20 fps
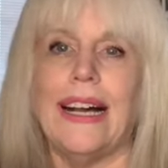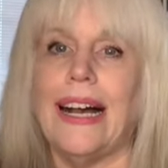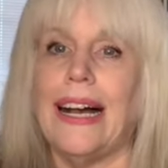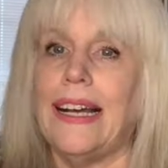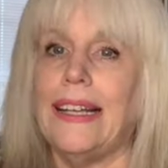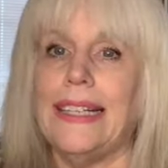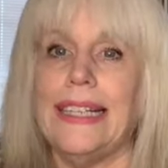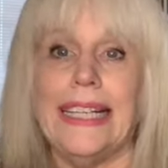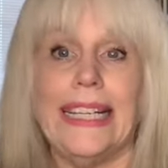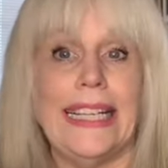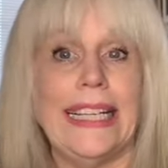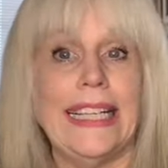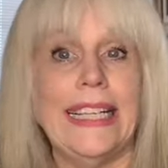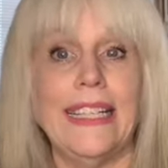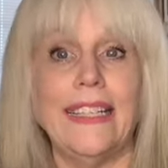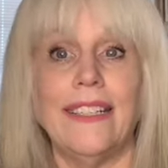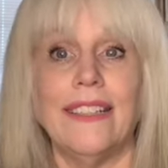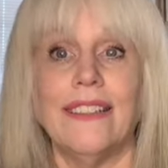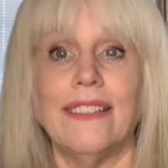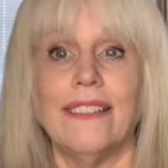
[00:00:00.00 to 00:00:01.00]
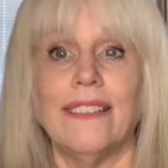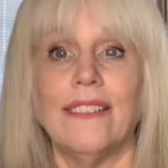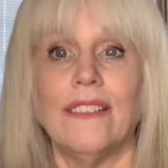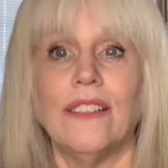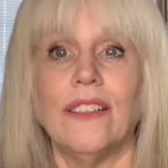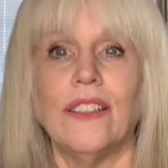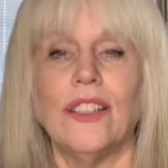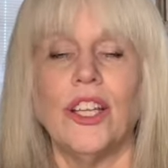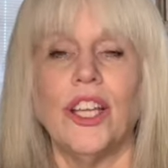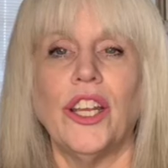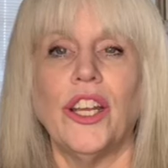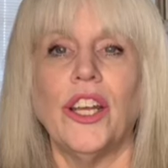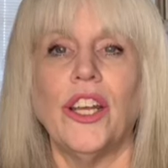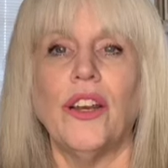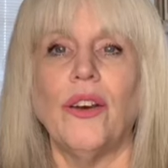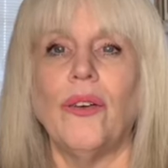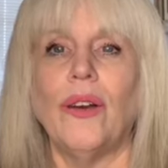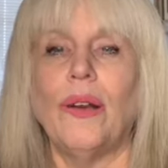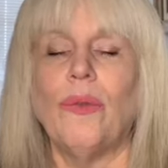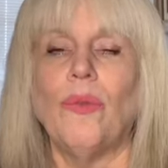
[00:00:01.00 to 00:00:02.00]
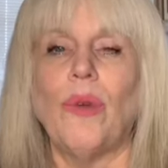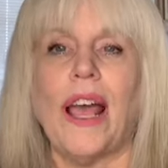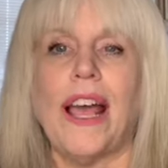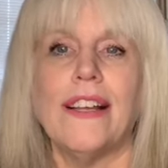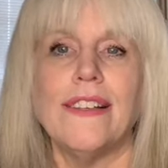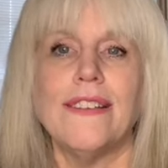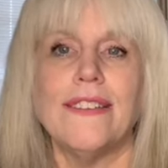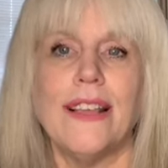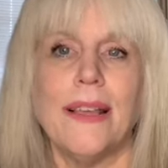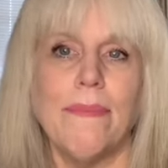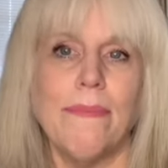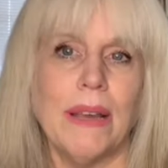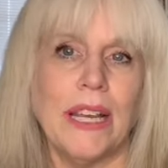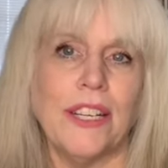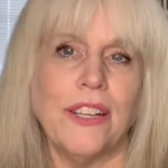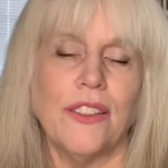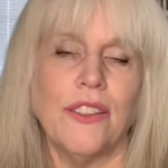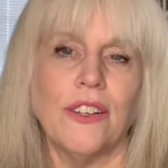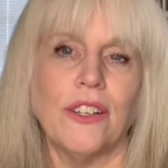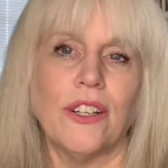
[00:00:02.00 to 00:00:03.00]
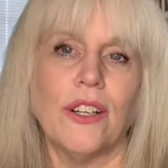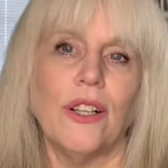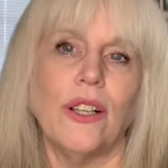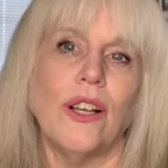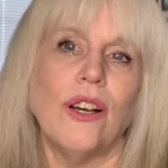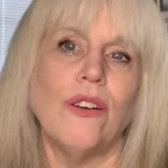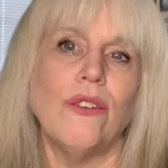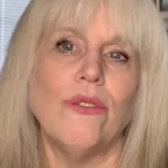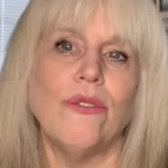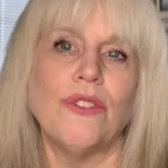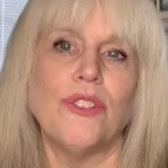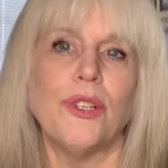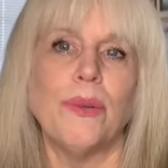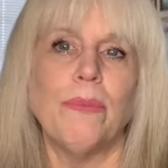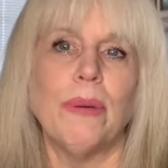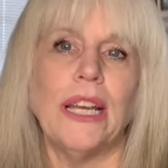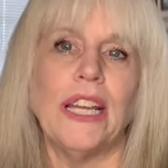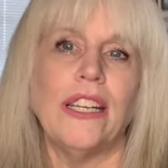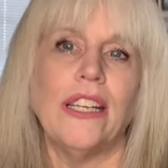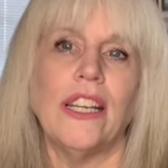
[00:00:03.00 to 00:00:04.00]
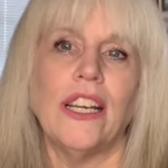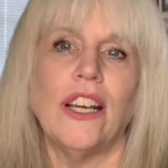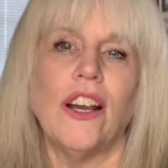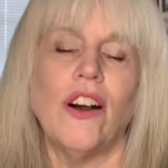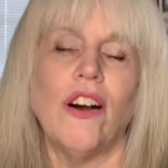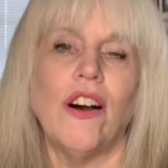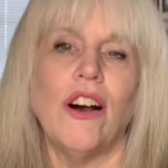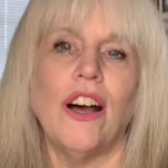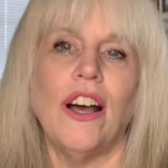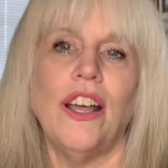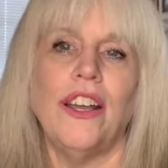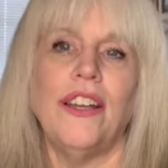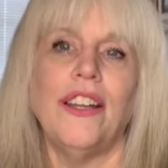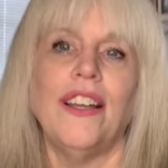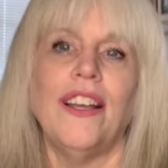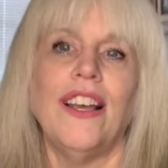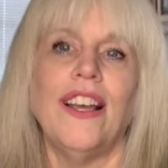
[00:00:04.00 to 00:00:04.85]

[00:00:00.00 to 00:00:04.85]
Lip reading: need, you know, and as they mended their clothes, depending on